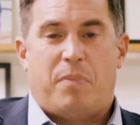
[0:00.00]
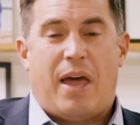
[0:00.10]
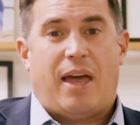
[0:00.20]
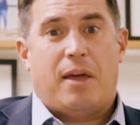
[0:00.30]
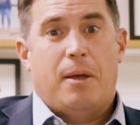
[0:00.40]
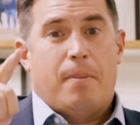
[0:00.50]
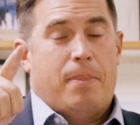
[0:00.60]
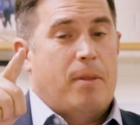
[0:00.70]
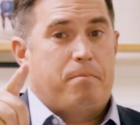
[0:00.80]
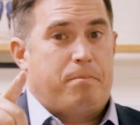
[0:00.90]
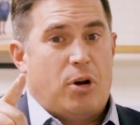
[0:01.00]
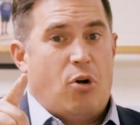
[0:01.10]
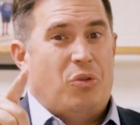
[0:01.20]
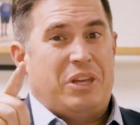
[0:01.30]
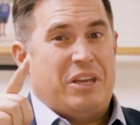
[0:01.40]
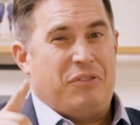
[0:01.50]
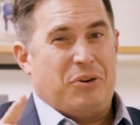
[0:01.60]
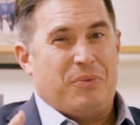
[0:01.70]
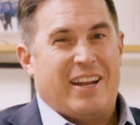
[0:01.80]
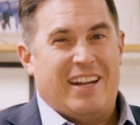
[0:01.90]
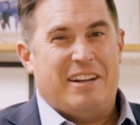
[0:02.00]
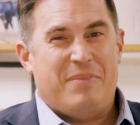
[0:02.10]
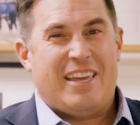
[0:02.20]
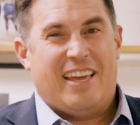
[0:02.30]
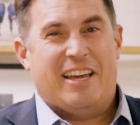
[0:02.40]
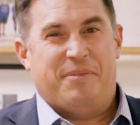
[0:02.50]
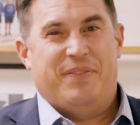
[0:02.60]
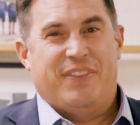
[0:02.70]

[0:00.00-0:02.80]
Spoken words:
back, but only if you're ready to meet him.